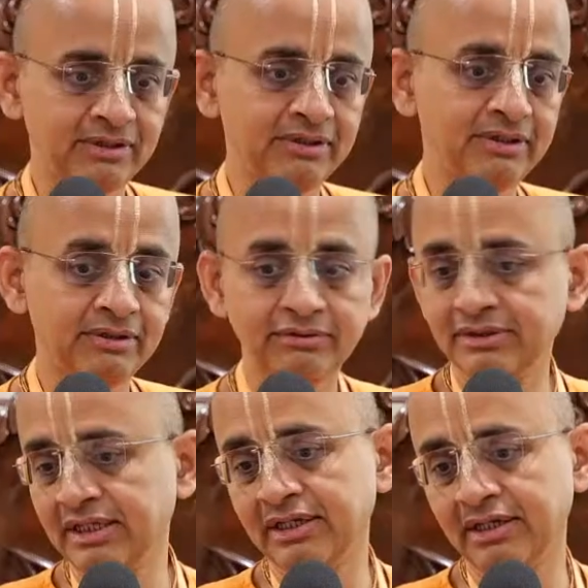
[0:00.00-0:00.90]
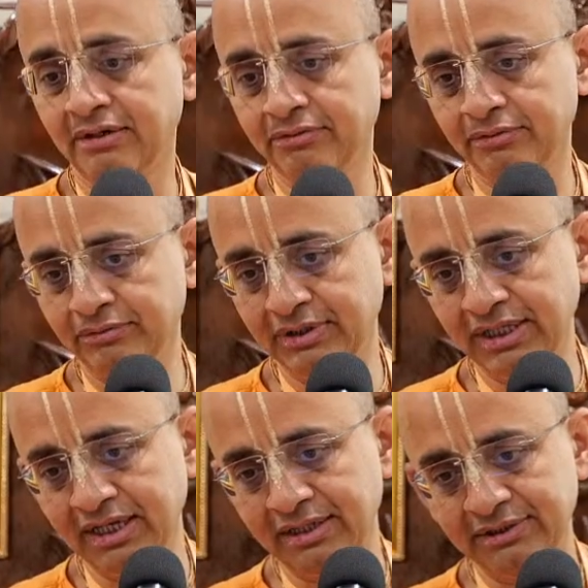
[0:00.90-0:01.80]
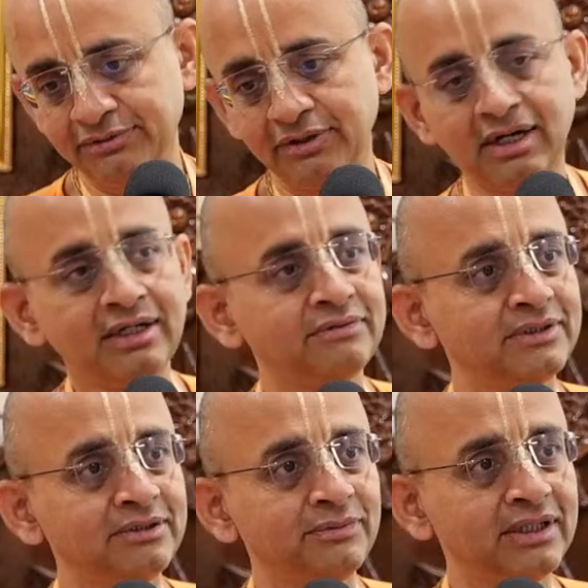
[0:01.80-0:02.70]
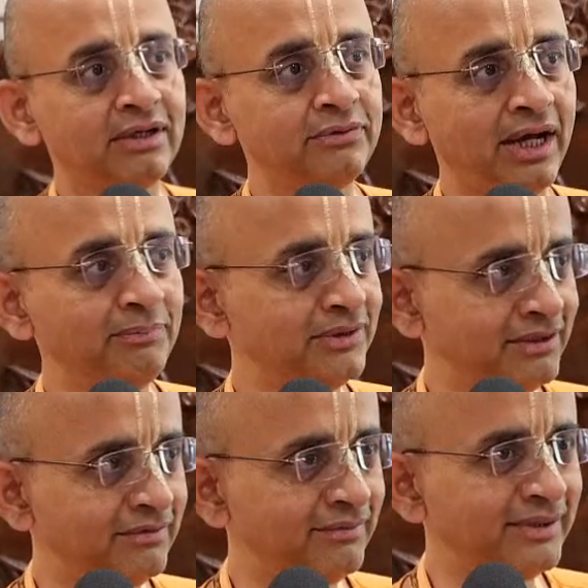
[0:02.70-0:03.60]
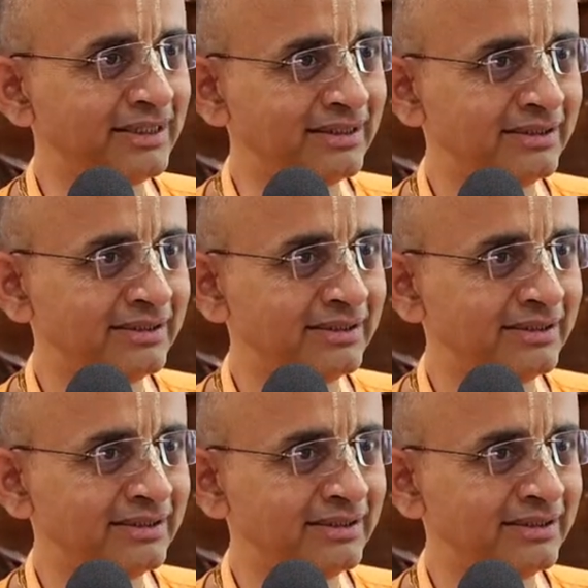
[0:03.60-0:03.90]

he see how dear it is to the heart of Sajimata, how happy she will be.